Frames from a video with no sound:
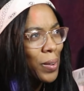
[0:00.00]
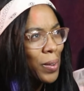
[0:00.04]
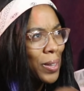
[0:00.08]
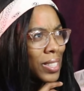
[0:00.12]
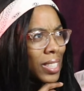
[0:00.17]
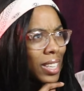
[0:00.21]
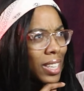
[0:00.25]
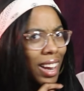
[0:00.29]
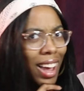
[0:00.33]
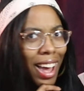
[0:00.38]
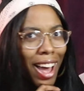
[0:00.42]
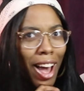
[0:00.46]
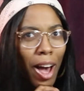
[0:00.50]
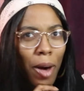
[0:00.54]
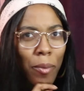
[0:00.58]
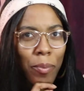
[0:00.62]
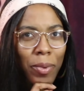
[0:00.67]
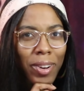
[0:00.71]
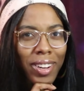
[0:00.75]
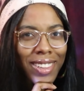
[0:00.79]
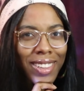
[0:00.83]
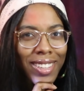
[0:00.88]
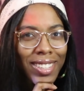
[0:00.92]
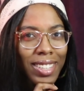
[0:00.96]
What's gonna
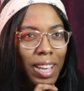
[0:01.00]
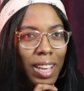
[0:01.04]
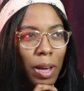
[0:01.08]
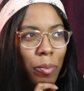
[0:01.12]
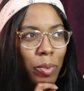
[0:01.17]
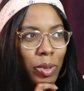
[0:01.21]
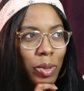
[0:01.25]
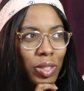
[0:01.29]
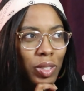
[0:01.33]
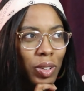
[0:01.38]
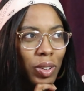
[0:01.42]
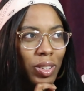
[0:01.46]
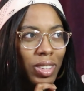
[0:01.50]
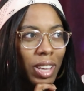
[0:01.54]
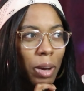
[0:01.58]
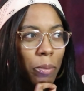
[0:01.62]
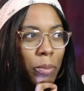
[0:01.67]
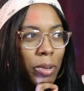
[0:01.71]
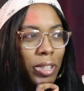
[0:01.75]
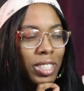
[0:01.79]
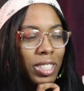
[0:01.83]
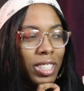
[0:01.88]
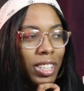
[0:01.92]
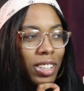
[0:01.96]
happen in this episode
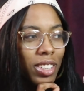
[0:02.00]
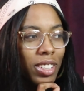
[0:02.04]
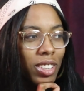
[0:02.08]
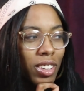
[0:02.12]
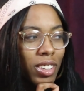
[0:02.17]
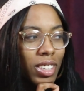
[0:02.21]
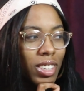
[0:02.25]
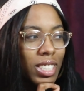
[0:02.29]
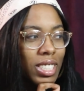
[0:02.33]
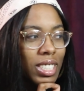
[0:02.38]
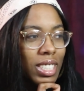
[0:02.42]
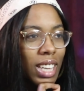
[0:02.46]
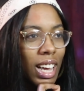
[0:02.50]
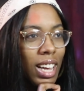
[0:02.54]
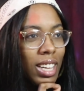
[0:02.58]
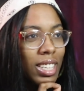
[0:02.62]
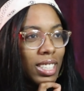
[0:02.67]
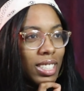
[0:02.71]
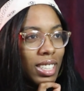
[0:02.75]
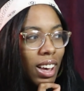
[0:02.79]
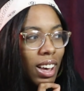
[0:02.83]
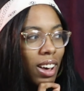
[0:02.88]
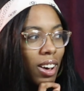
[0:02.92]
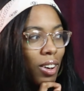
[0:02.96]
that particularly
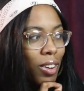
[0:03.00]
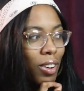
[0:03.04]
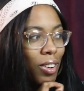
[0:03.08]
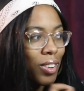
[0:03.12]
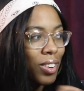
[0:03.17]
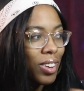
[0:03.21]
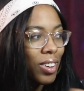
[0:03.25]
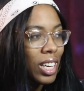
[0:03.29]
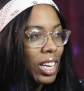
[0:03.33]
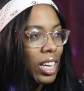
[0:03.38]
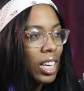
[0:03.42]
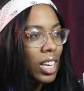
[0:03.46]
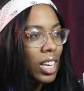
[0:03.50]
stands out?